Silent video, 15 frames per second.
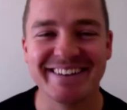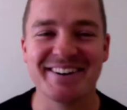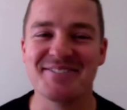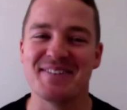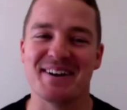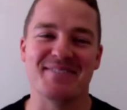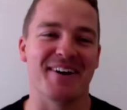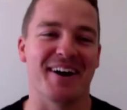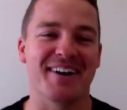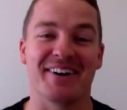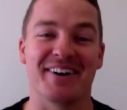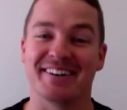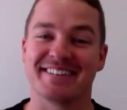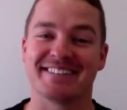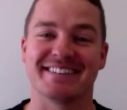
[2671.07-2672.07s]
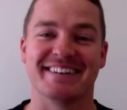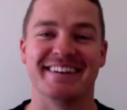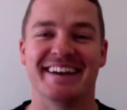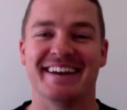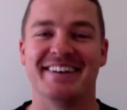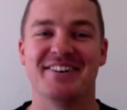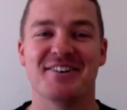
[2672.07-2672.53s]
and me both, honestly.
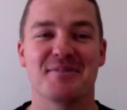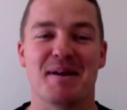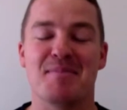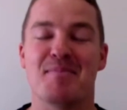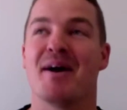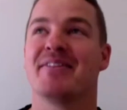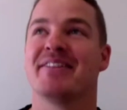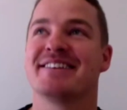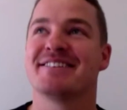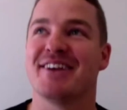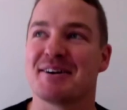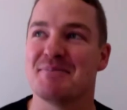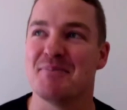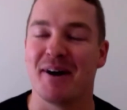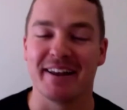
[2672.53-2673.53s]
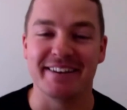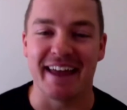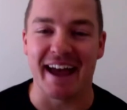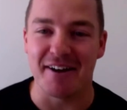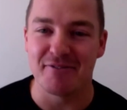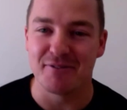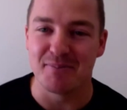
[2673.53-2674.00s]
You and me both. It's like my
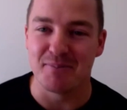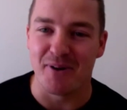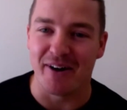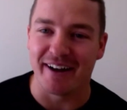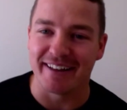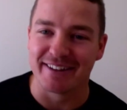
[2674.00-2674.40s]
nav, my